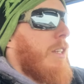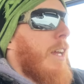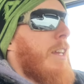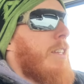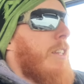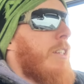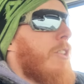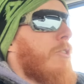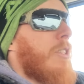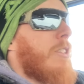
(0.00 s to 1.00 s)
19
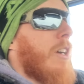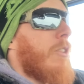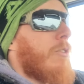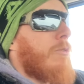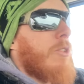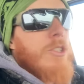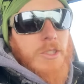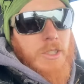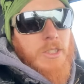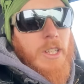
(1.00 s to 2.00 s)
degrees out, which is
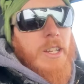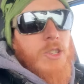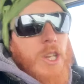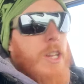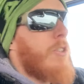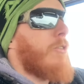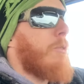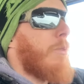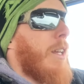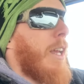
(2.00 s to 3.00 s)
a slight change
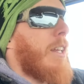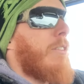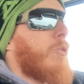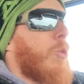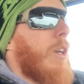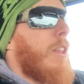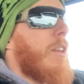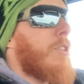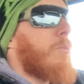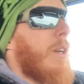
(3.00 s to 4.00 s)
from the negative 20 that
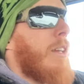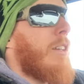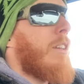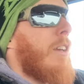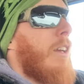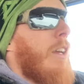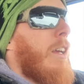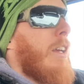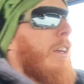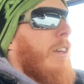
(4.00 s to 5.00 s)
it's
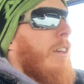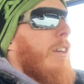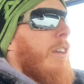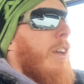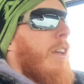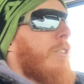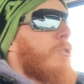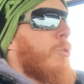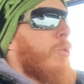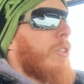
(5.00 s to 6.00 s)
been. And there's
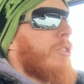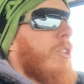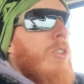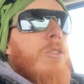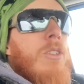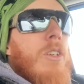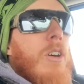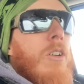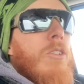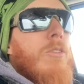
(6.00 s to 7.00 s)
no more snow
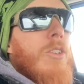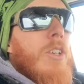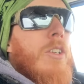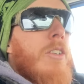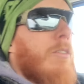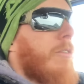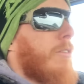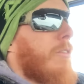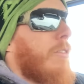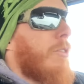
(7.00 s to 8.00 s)
all over
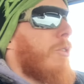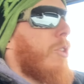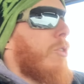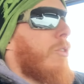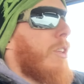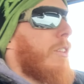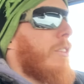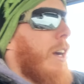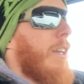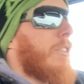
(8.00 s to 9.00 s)
the road and
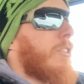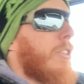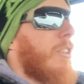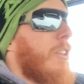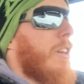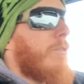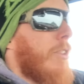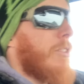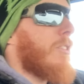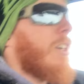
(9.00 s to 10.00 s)
ice and all that
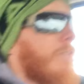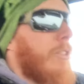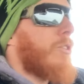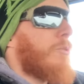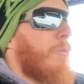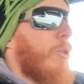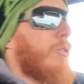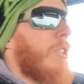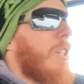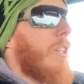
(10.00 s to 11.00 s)
fun stuff. It's
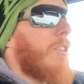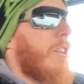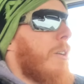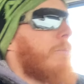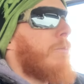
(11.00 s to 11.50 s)
mostly cleared up,